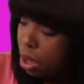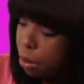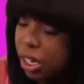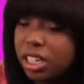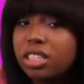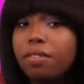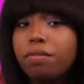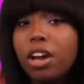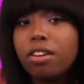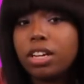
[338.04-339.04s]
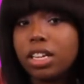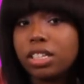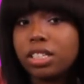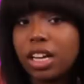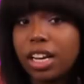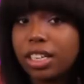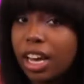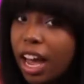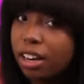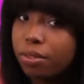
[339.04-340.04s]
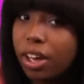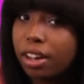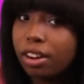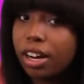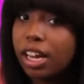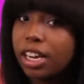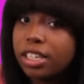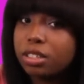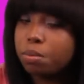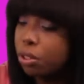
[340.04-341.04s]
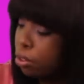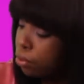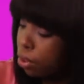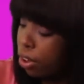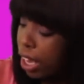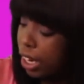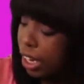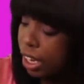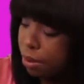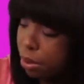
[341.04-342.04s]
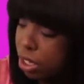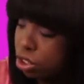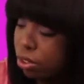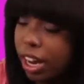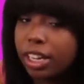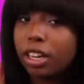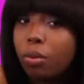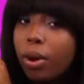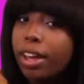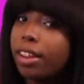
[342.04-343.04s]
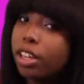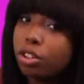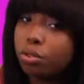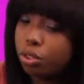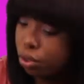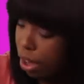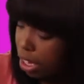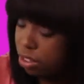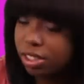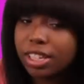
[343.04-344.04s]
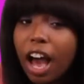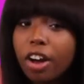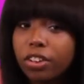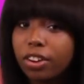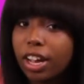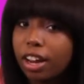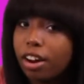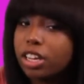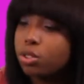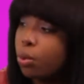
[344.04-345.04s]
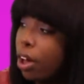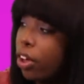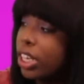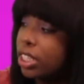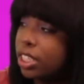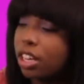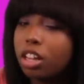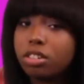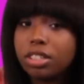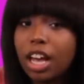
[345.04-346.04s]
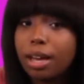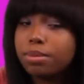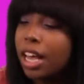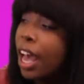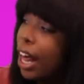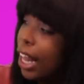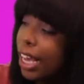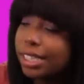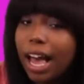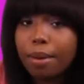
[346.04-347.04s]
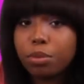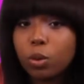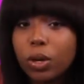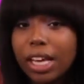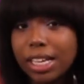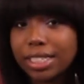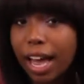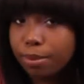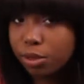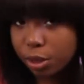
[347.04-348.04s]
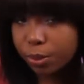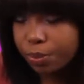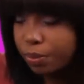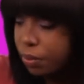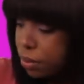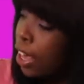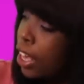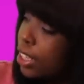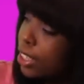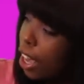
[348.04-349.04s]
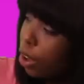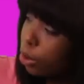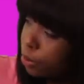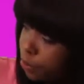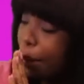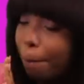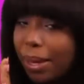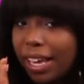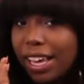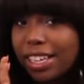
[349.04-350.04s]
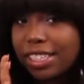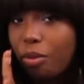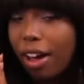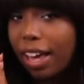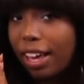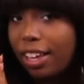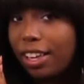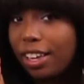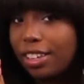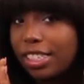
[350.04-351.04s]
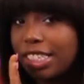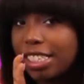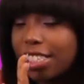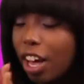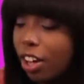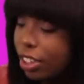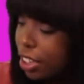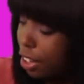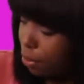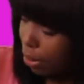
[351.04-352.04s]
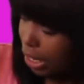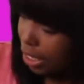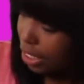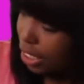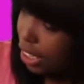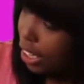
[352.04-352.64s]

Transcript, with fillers: but it's a very distinct kind of hair and it's beautiful, and it could be trained in the way that you do and you style your hair, as well as these other types like type three and type two. So the biggest way to tell the difference